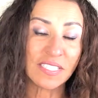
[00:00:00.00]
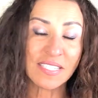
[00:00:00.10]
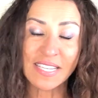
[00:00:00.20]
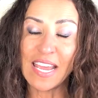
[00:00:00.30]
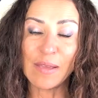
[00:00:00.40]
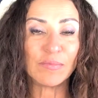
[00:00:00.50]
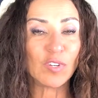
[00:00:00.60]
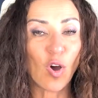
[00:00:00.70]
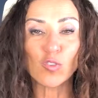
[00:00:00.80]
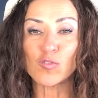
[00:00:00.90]
The same
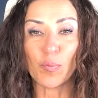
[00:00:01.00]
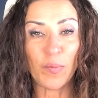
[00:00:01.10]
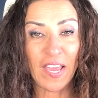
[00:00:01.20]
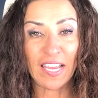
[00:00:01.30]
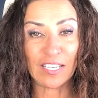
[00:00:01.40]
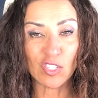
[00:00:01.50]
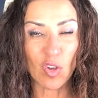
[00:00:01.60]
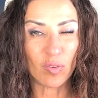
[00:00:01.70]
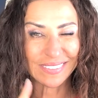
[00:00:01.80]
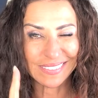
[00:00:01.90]
goes for paint.
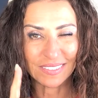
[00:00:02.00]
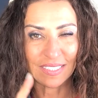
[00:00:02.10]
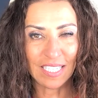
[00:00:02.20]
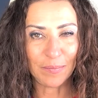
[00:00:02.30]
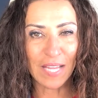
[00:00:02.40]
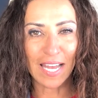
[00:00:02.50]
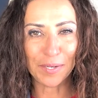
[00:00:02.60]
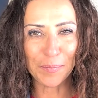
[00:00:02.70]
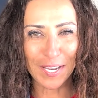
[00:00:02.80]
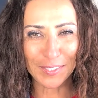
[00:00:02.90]
So keep that in
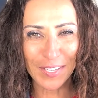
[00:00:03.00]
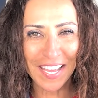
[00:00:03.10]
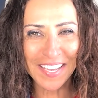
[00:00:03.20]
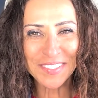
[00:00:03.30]
mind, okay?